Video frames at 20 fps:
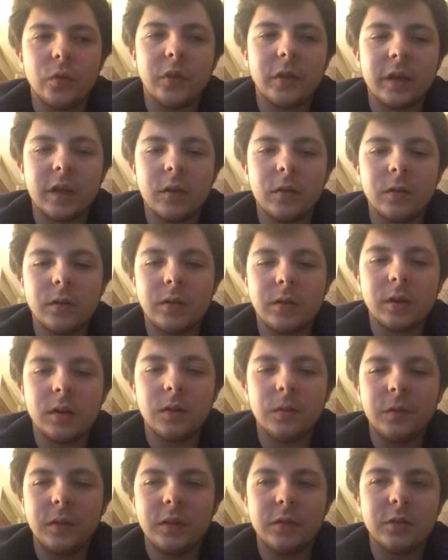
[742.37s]
to kill
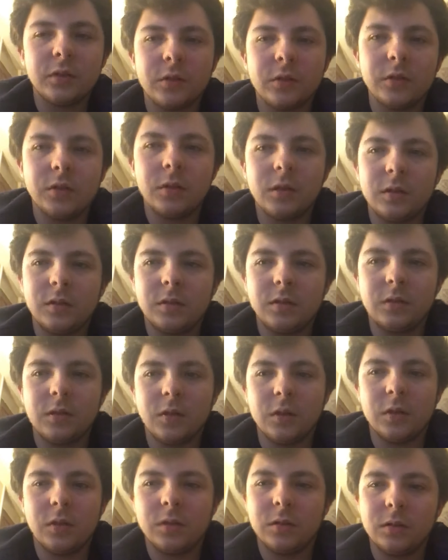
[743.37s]
yourself? It's just
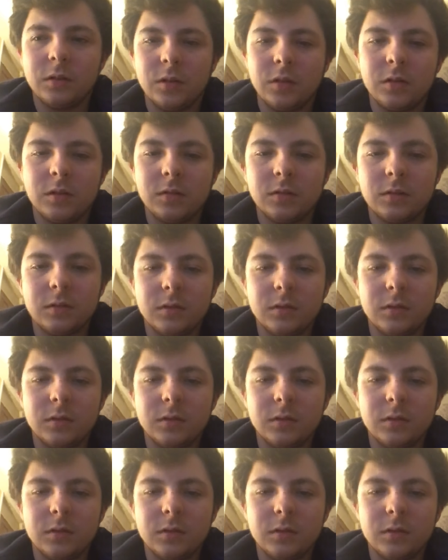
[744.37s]
not.